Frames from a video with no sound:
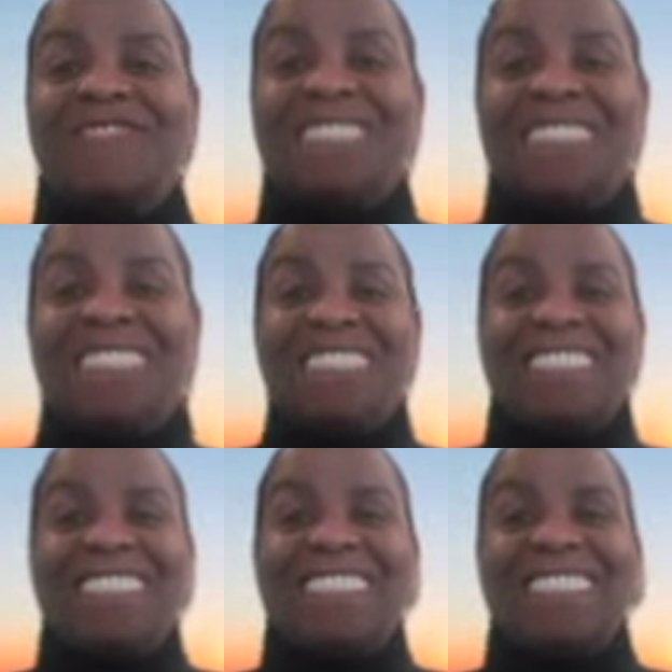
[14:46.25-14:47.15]

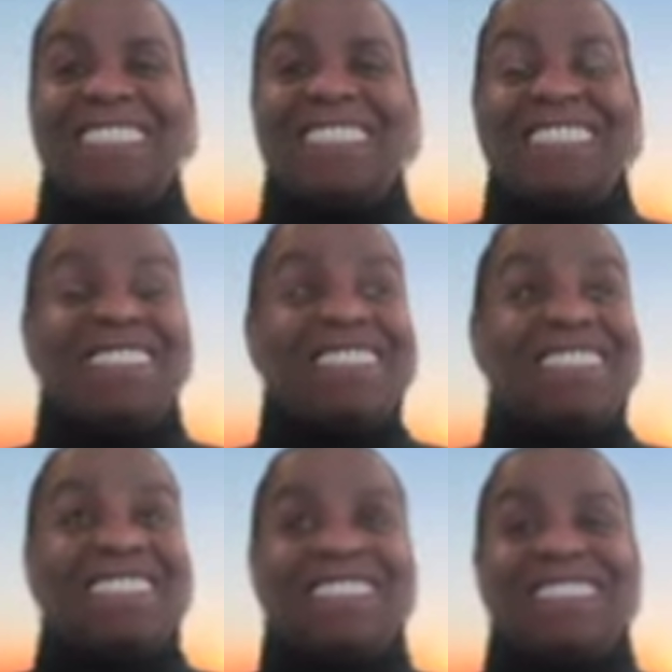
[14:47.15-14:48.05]

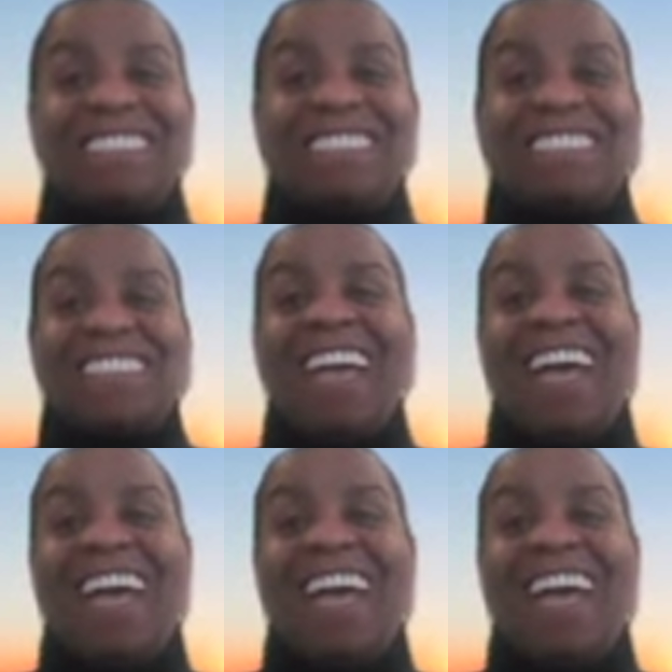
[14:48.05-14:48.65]
This person isn't speaking.